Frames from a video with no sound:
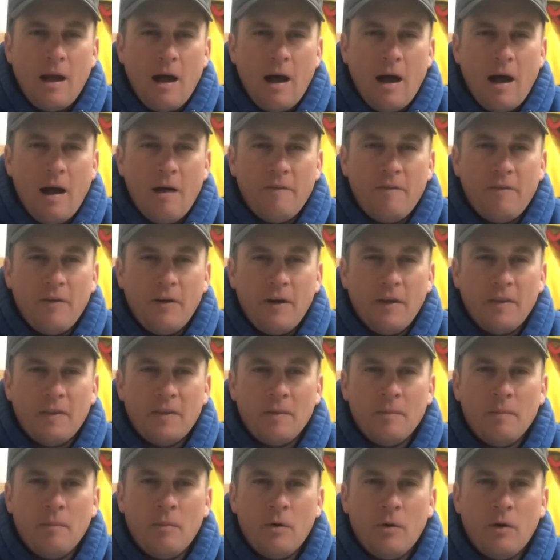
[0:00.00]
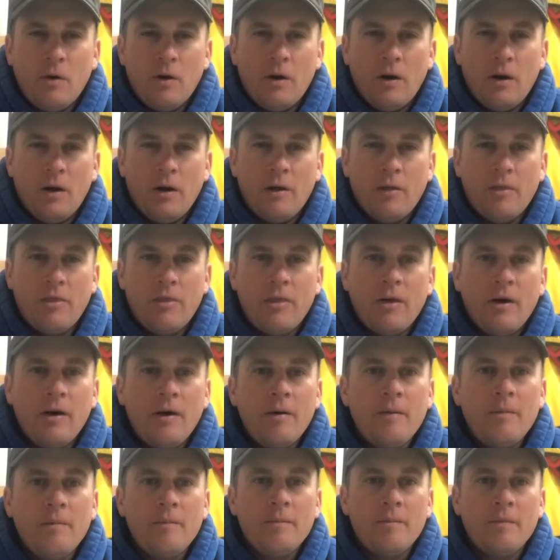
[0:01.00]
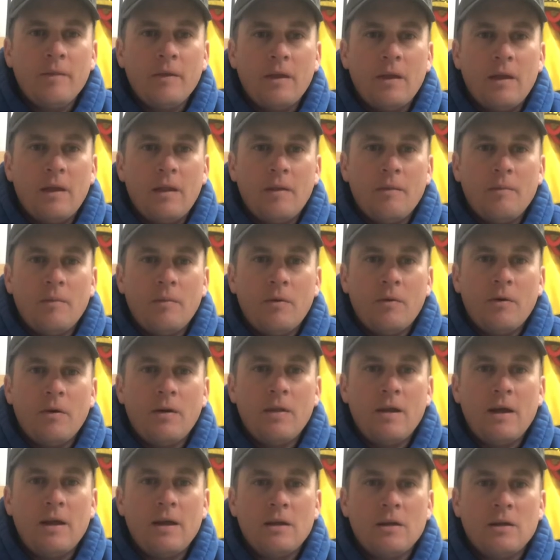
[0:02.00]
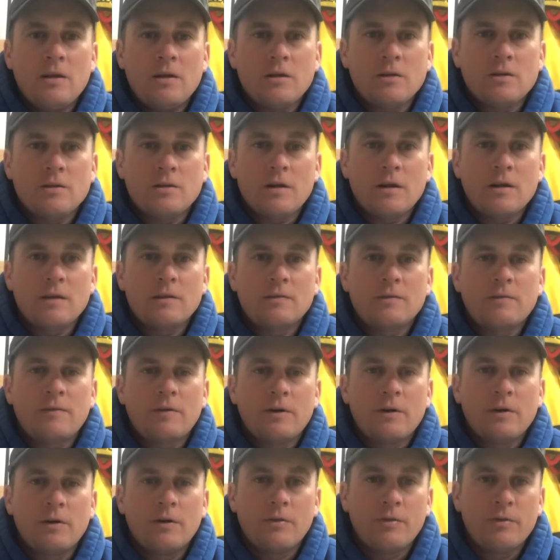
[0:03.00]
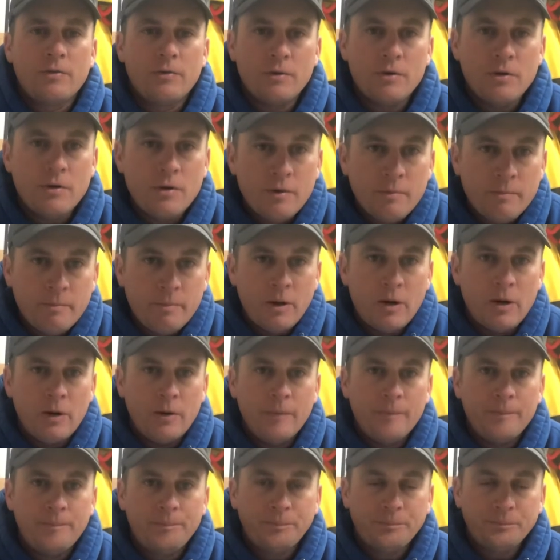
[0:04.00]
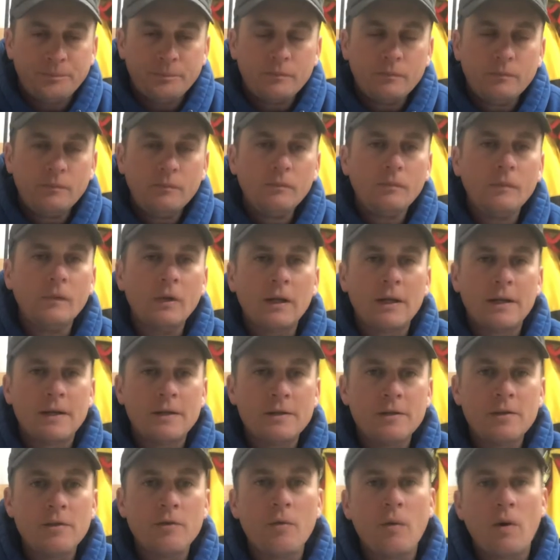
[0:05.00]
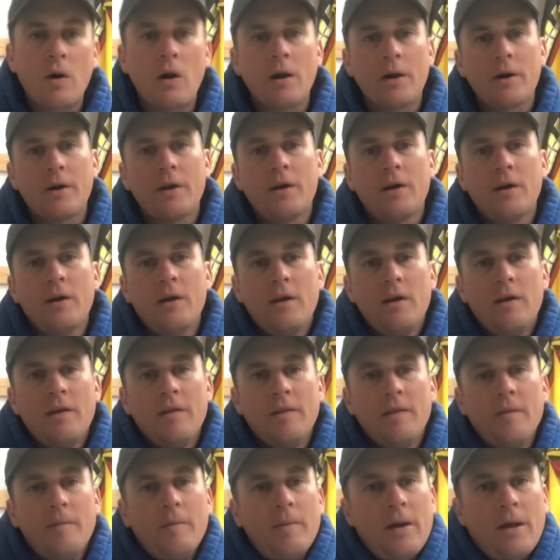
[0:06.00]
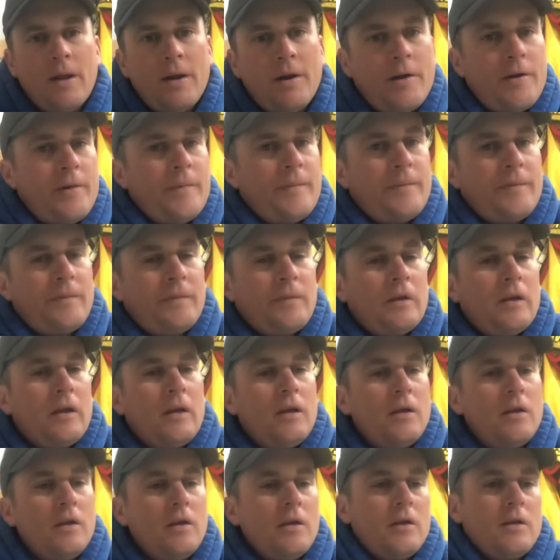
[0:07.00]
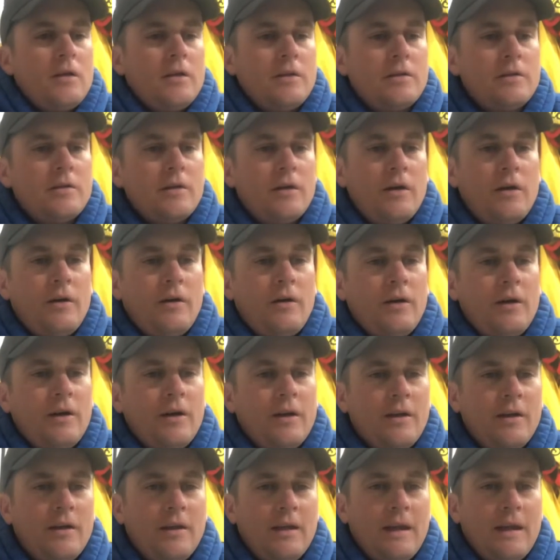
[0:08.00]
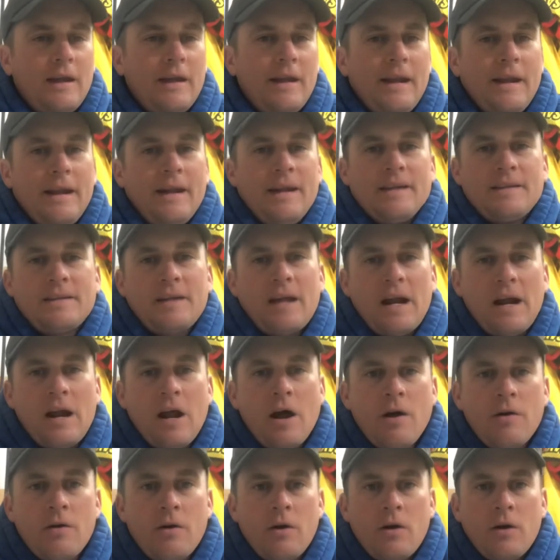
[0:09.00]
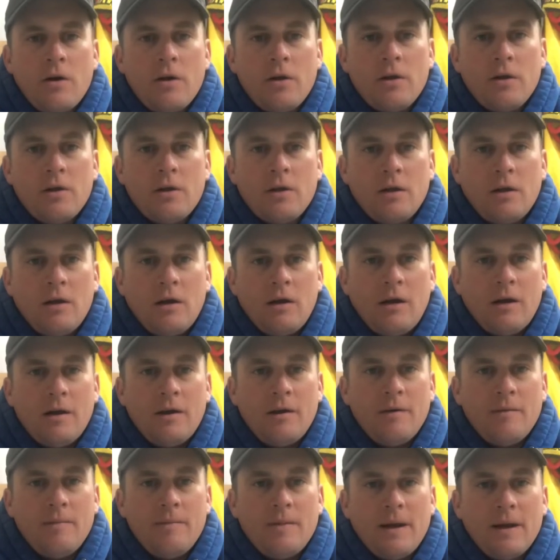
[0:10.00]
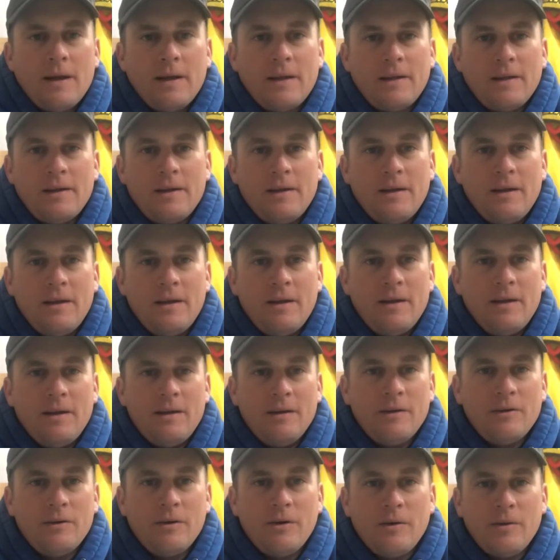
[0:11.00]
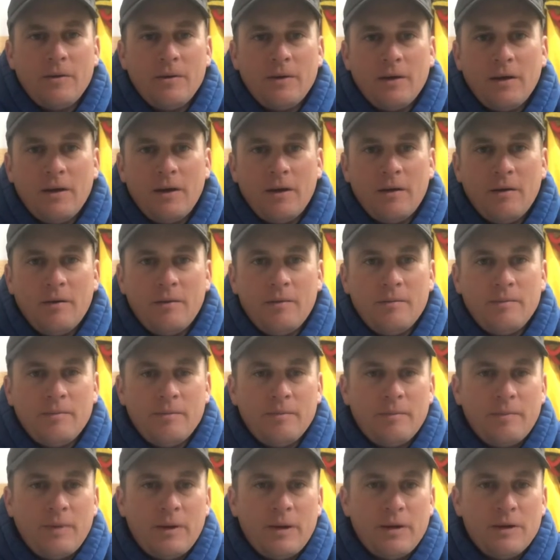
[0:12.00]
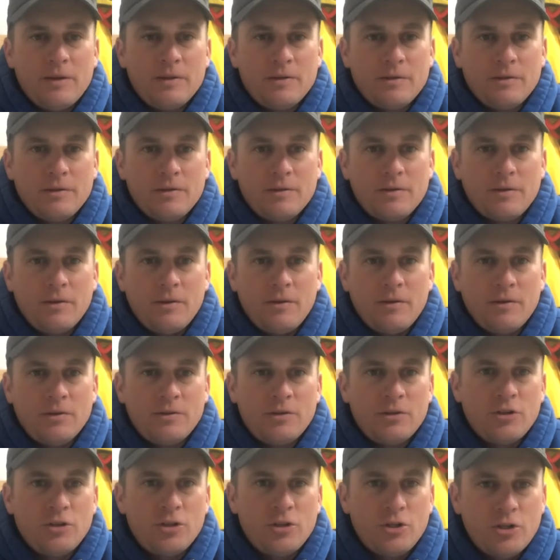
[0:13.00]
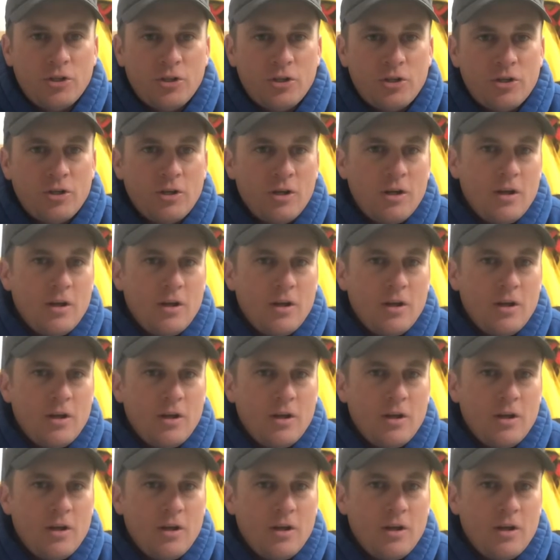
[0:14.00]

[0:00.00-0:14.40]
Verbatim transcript: I feel like the more uh, thump and the more that you can transfer through your boat into the water, the better. So uh, it, it is kind of ironic. I know back in the day, growing up, parents always told us, shh,